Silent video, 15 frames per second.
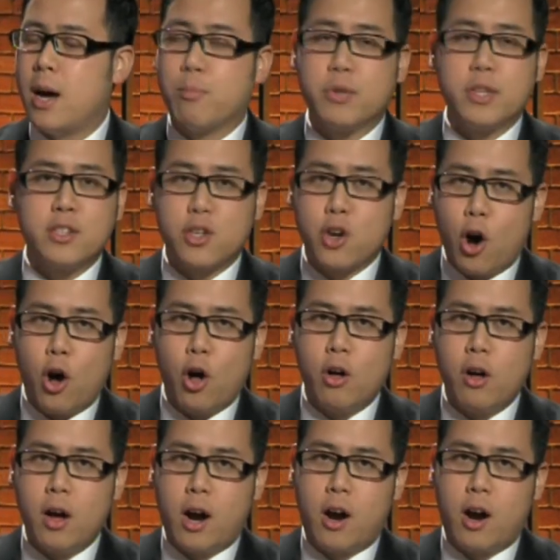please
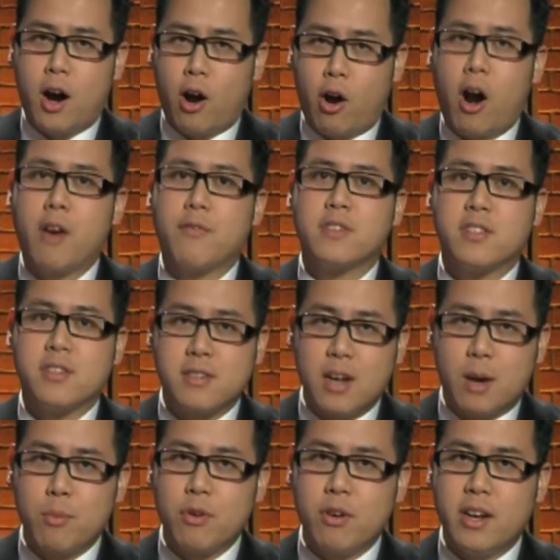call our office's number.